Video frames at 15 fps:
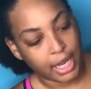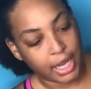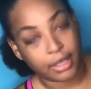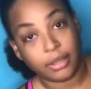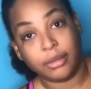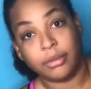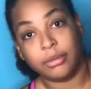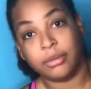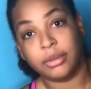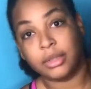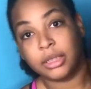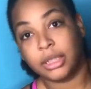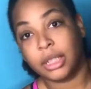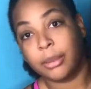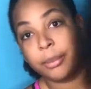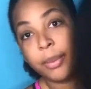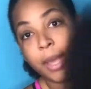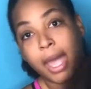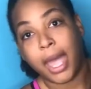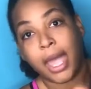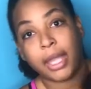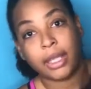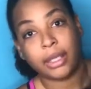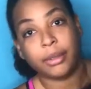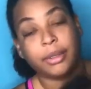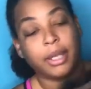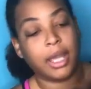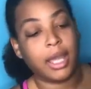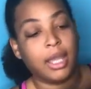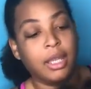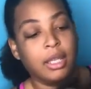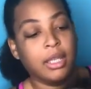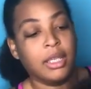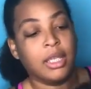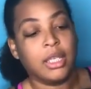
out the pack, okay?